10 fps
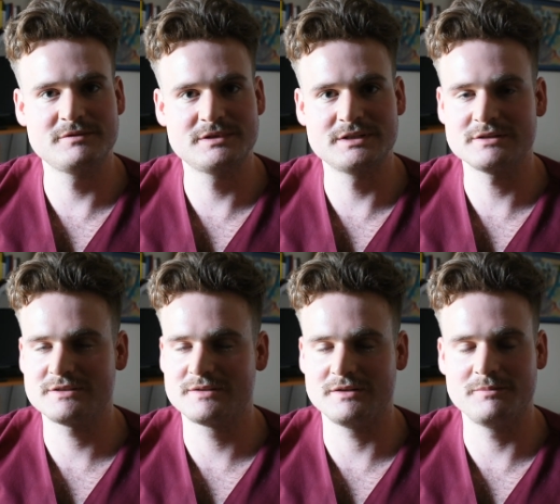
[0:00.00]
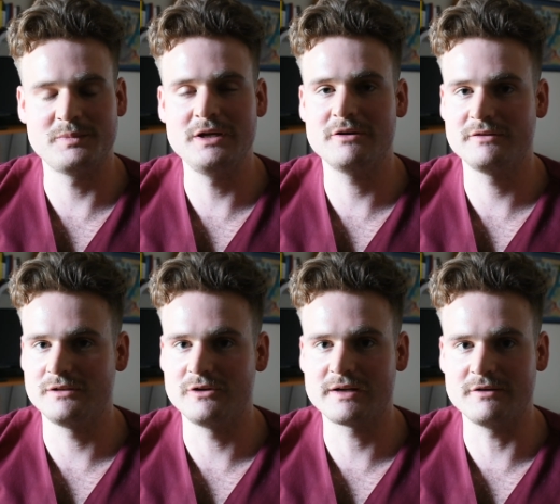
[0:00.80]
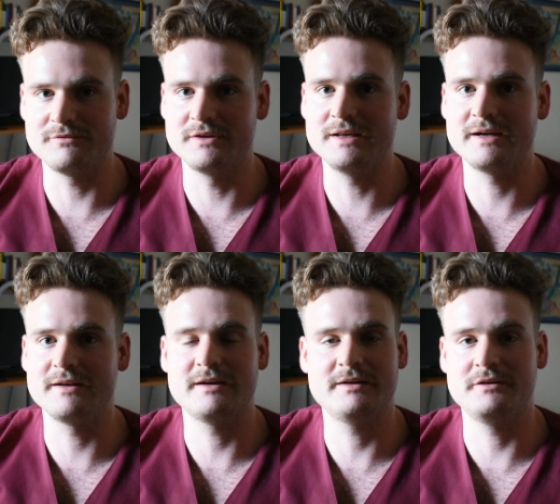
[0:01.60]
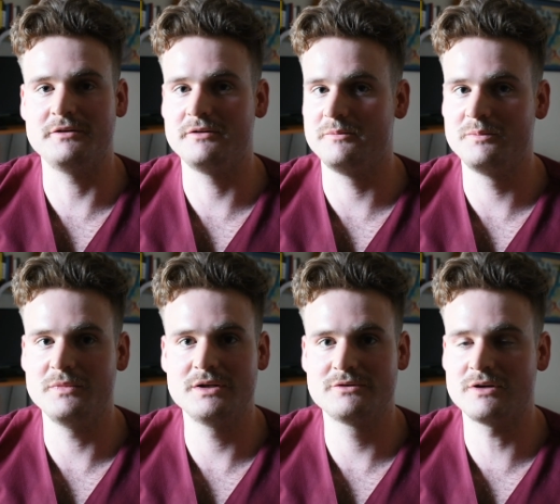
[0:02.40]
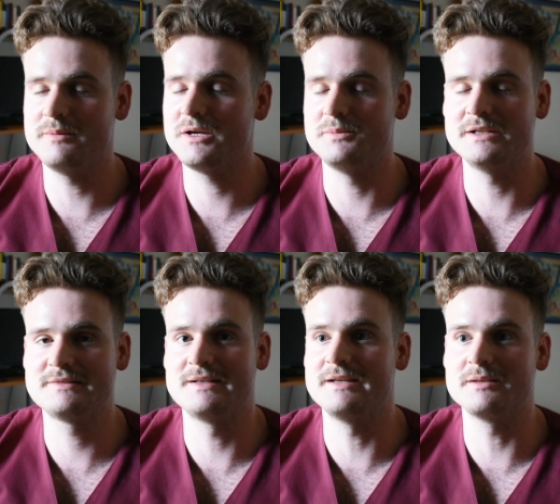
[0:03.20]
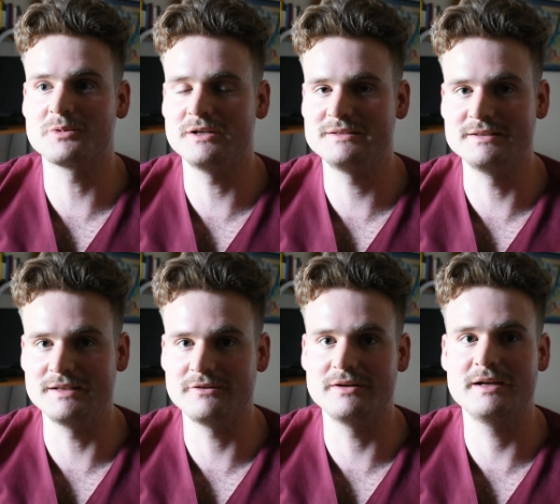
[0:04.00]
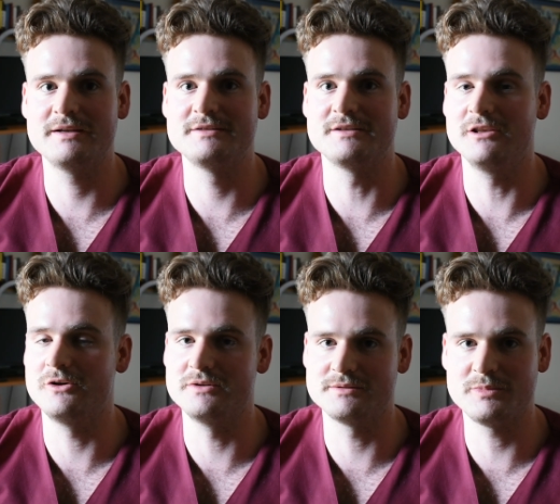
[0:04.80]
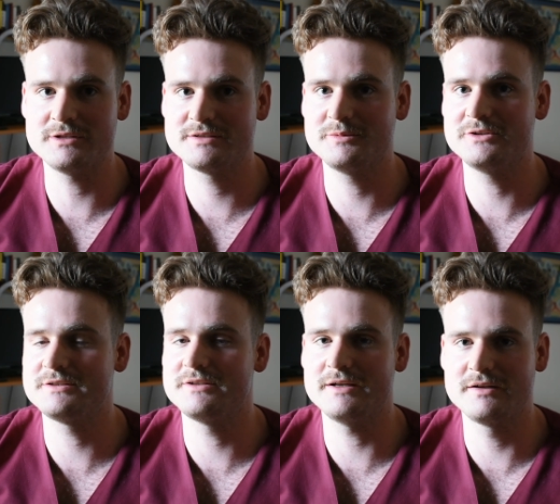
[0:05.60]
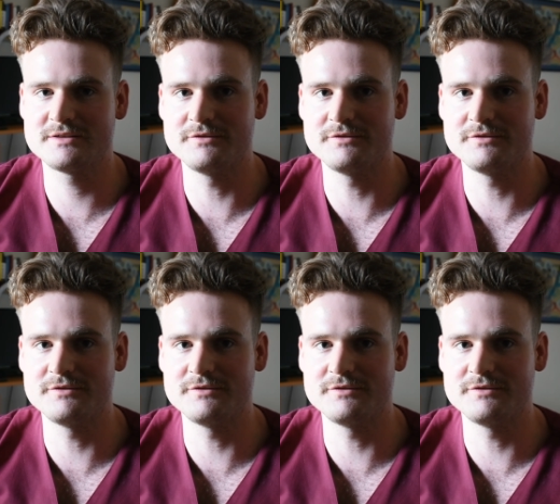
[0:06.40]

just be on the lookout for that. I'll try my best to get the pricing down as low as possible so that it's